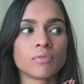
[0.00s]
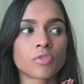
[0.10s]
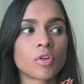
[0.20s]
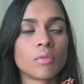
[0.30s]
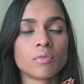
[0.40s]

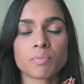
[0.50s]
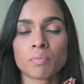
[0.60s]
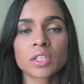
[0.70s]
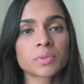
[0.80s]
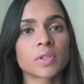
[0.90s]
for
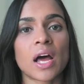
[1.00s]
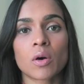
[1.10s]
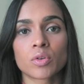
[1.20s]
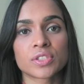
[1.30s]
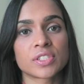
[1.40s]
multiple
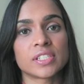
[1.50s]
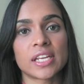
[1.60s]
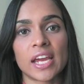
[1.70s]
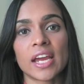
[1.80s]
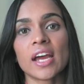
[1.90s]
hours in a
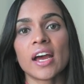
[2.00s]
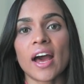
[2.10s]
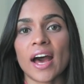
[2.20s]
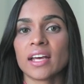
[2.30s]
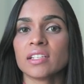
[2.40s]
day,
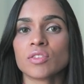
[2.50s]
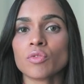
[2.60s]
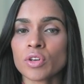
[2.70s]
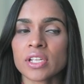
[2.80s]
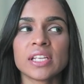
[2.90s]
and
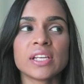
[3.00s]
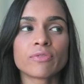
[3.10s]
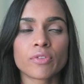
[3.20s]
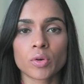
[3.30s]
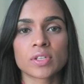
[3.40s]
really
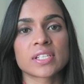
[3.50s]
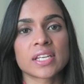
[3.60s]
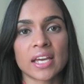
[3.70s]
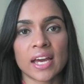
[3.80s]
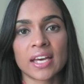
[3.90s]

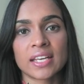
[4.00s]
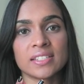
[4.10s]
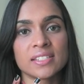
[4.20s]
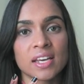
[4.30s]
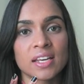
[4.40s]
focusing
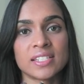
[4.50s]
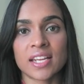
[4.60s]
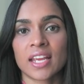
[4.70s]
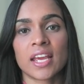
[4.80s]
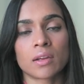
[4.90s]
and
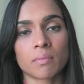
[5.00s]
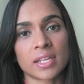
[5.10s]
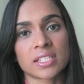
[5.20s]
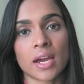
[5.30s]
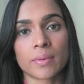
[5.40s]
dedicating
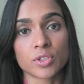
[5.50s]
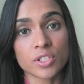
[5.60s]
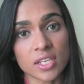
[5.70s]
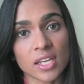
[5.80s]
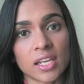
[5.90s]
my time to
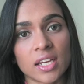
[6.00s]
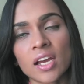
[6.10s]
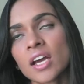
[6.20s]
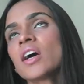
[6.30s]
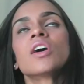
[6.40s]

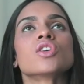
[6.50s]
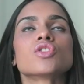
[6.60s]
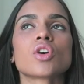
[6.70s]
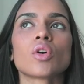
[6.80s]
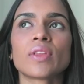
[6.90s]
studying.
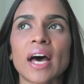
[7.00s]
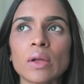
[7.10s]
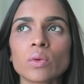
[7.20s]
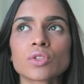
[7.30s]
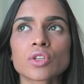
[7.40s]
So
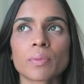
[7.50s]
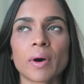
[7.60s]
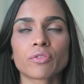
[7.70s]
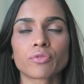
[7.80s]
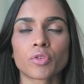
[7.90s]
that took
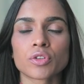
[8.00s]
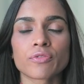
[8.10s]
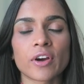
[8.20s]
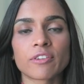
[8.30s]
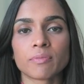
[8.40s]
about 4 to
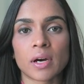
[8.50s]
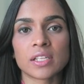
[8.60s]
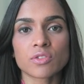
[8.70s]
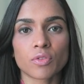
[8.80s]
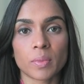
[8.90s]
5
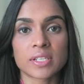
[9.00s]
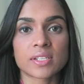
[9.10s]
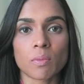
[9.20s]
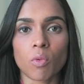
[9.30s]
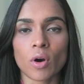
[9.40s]
months for my
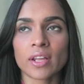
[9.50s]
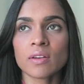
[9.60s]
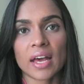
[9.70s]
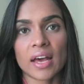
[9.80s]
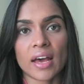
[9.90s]
step
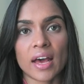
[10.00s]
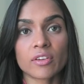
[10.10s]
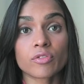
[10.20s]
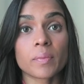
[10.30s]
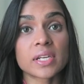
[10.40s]
1.
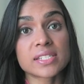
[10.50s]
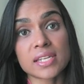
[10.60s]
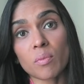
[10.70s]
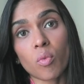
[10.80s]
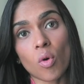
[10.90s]
And for my
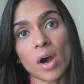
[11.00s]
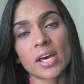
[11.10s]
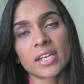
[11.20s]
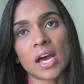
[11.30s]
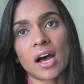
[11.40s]
step
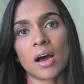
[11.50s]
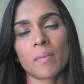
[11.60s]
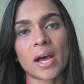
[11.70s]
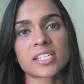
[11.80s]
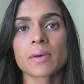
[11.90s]
1,
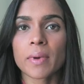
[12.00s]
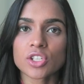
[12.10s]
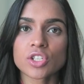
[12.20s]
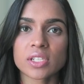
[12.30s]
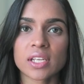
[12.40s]
as I
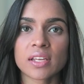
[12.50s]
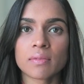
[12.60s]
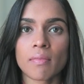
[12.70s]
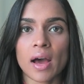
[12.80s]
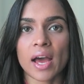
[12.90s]
mentioned
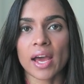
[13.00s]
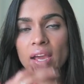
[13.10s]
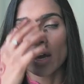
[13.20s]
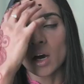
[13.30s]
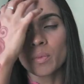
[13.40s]
in
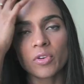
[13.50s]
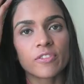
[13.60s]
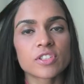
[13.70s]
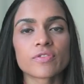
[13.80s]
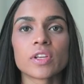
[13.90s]
my
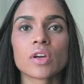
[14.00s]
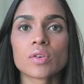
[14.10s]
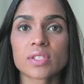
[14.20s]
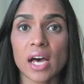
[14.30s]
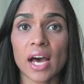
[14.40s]
previous
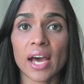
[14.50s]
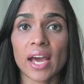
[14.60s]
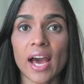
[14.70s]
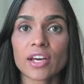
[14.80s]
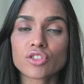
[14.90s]
videos, I
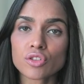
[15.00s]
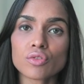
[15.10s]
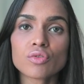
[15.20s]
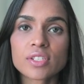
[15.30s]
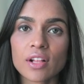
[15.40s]
had
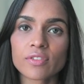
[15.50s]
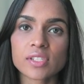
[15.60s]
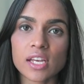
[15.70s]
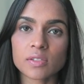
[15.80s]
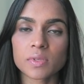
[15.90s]
2
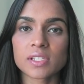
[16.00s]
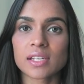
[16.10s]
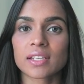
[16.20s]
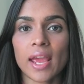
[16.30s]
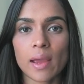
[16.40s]
self-assessments
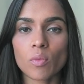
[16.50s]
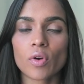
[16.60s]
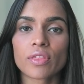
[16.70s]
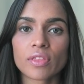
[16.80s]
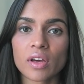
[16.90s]
that came
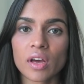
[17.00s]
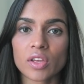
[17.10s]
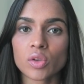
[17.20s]
with the